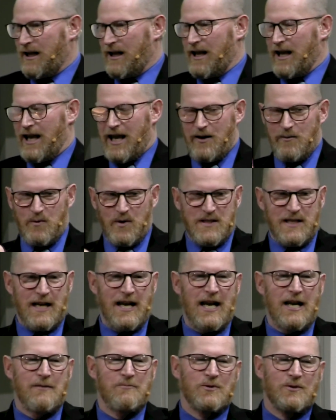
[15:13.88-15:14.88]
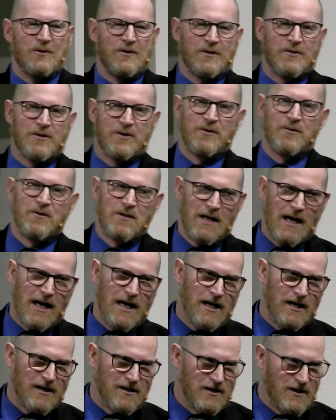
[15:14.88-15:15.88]
And was able to
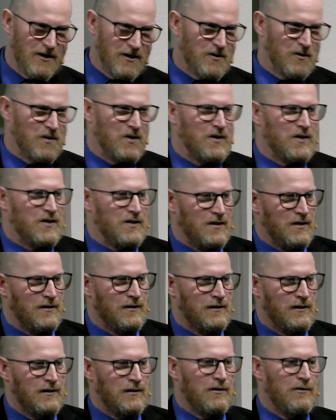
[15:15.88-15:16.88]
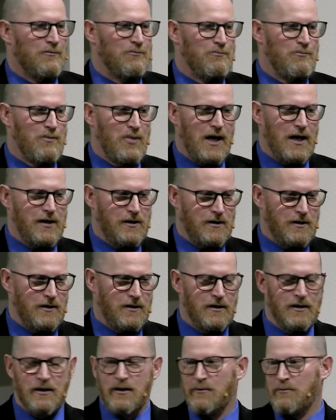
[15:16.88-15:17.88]
diagnose
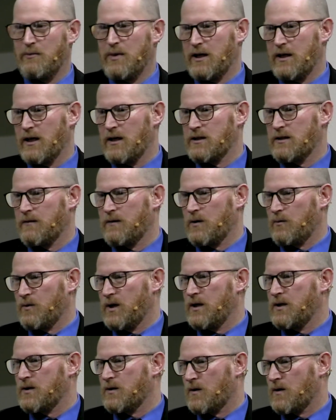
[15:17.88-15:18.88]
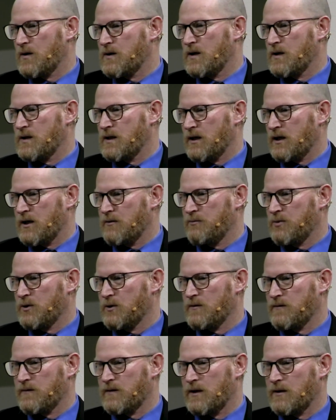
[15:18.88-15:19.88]
better because of the resources it could
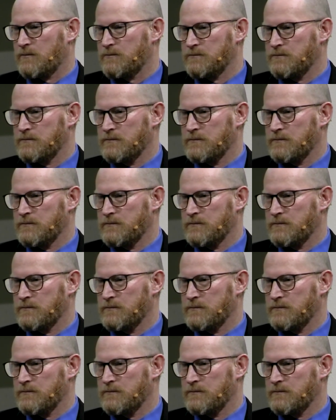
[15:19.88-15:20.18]
pull from.